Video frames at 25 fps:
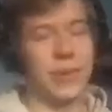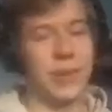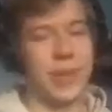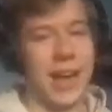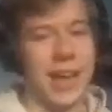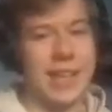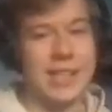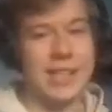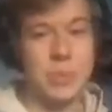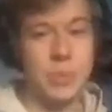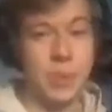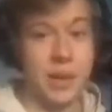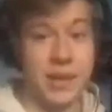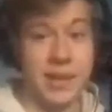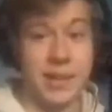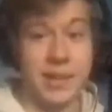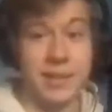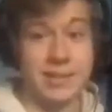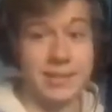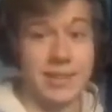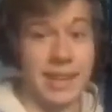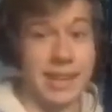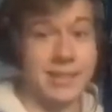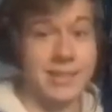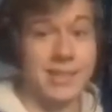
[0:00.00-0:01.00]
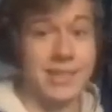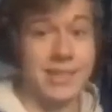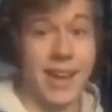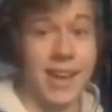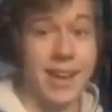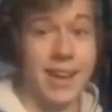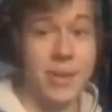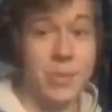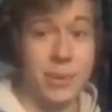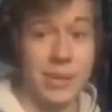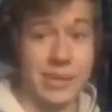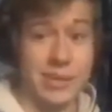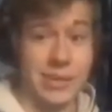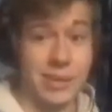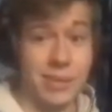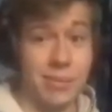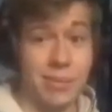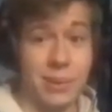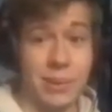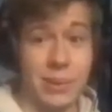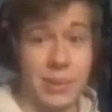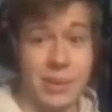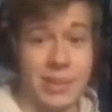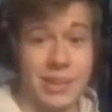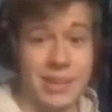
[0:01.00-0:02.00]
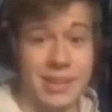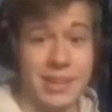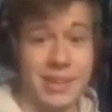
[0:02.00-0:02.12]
last week, that's kind of reasonable.